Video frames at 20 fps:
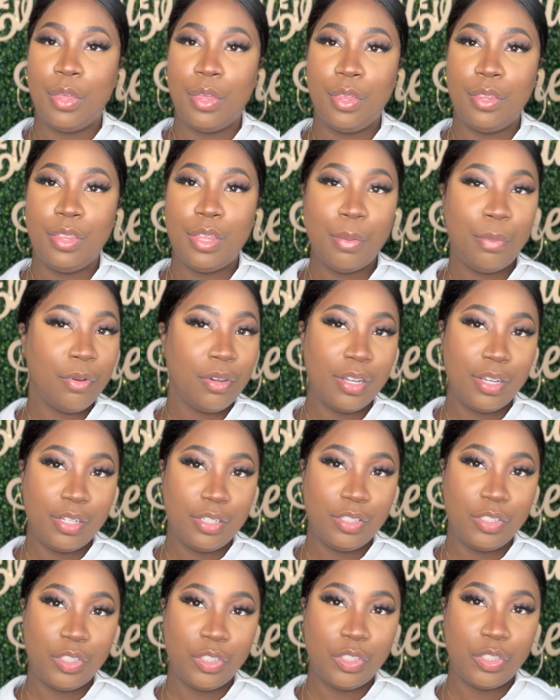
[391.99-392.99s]
The
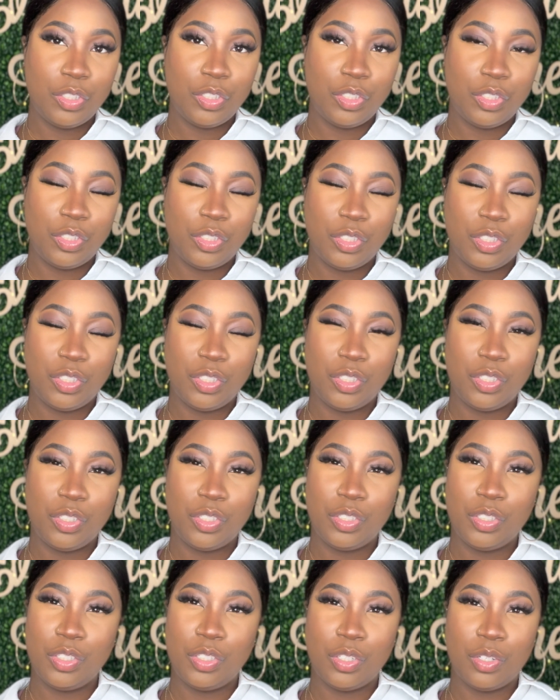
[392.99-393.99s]

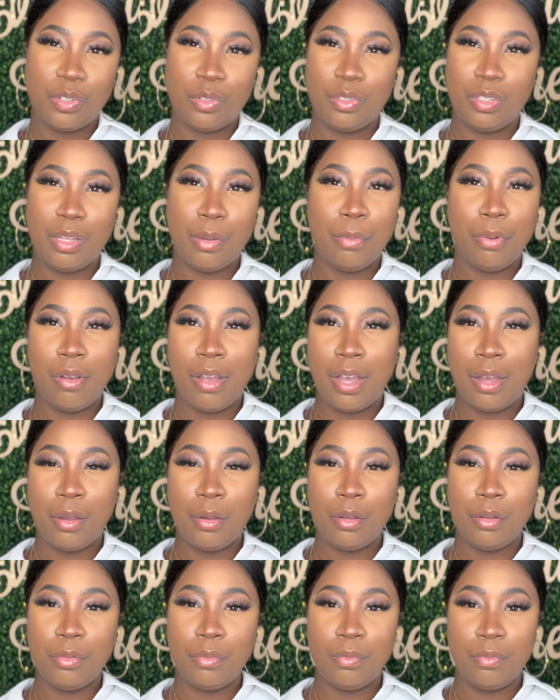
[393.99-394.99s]
brush, the
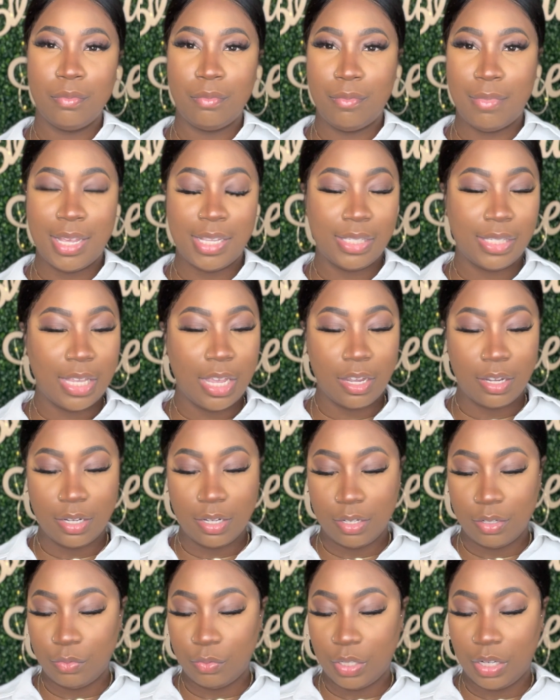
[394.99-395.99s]
brow
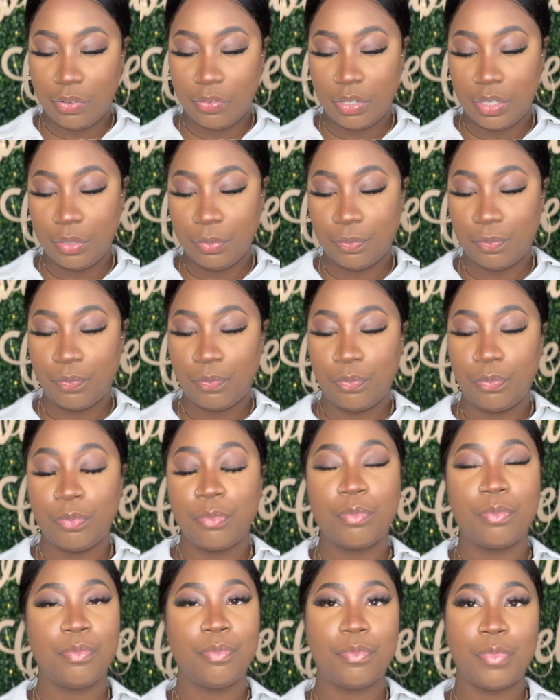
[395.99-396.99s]
mascara or whatever.
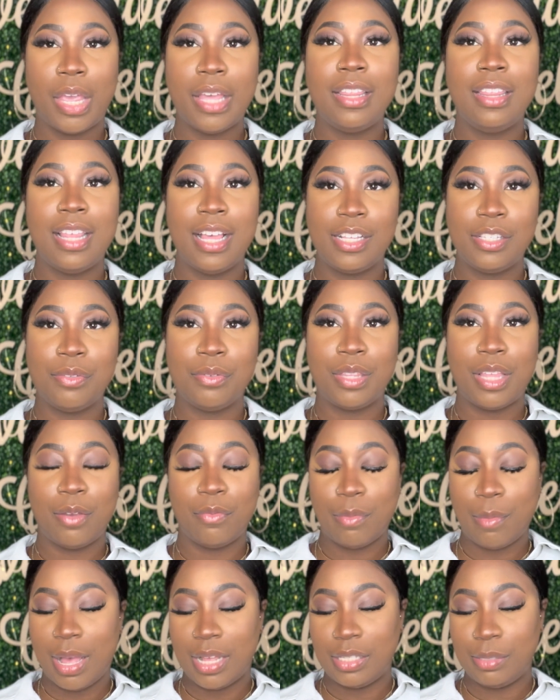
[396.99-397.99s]
That's what that
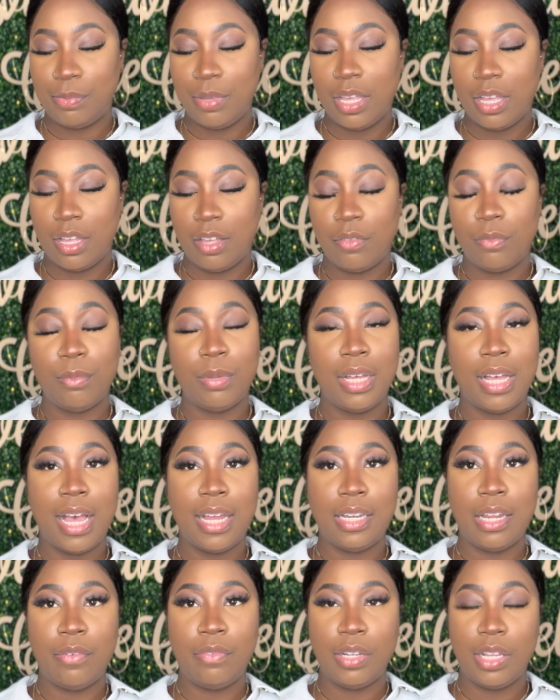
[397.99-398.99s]
reminds me of. But I
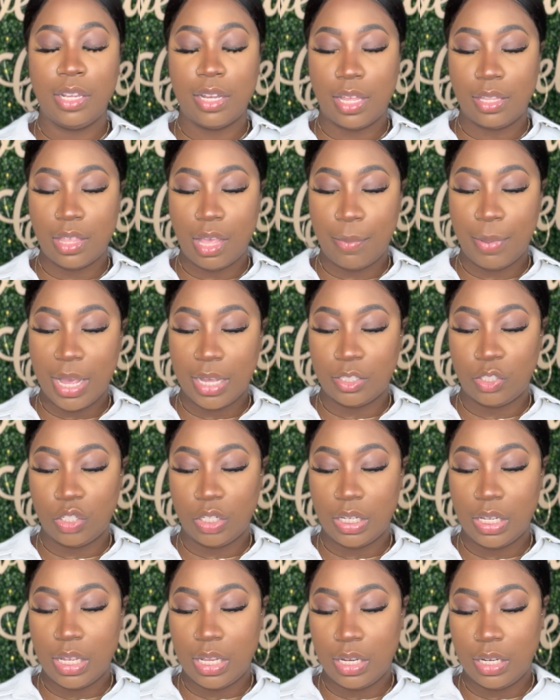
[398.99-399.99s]
definitely like that
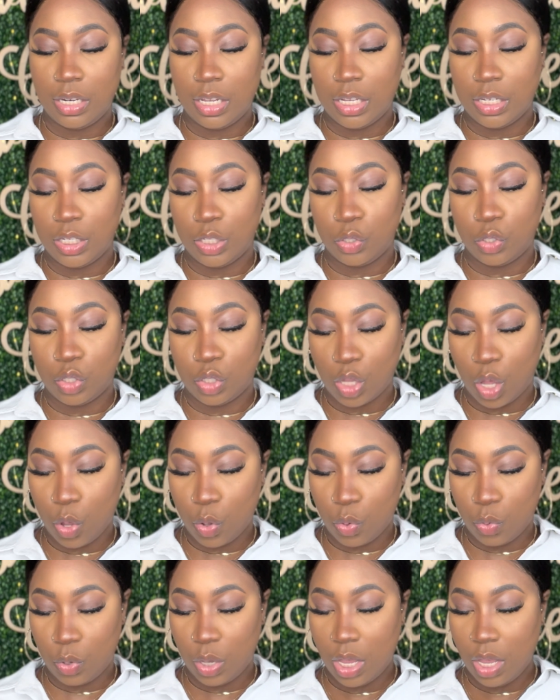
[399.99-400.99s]
packaging, and it is
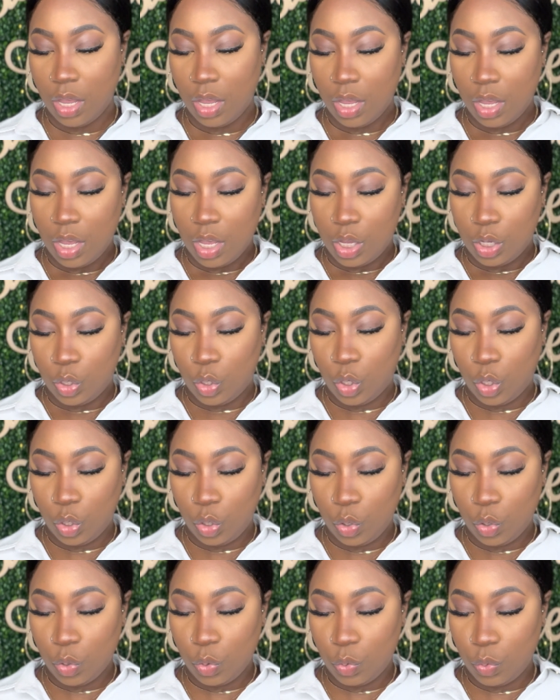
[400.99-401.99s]
so
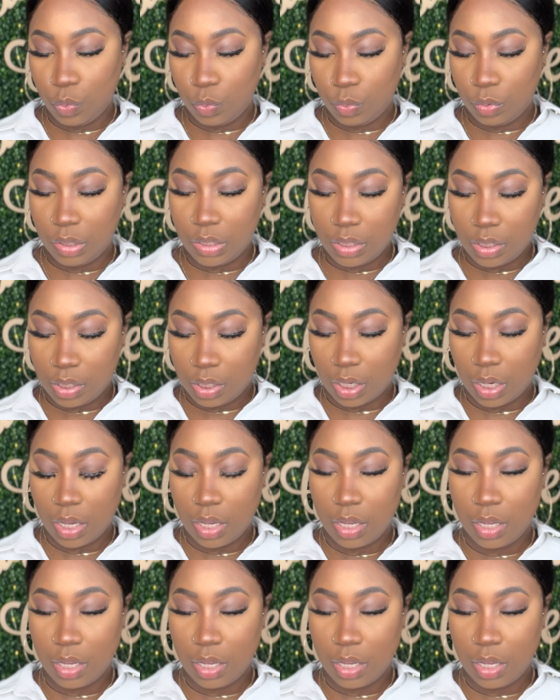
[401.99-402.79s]
cute.